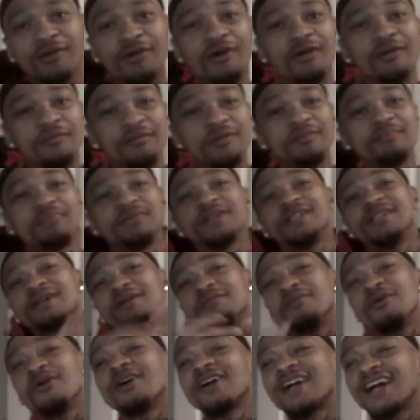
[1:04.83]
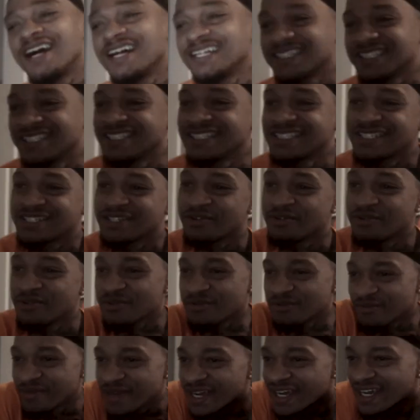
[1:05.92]
going to be putting up more content
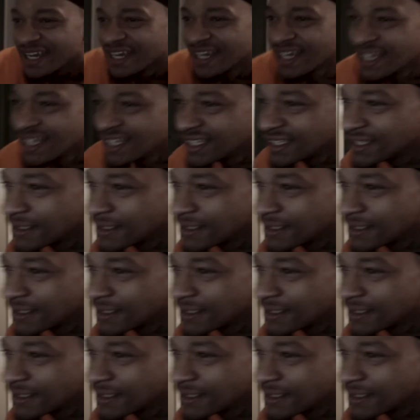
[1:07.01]
soon, man.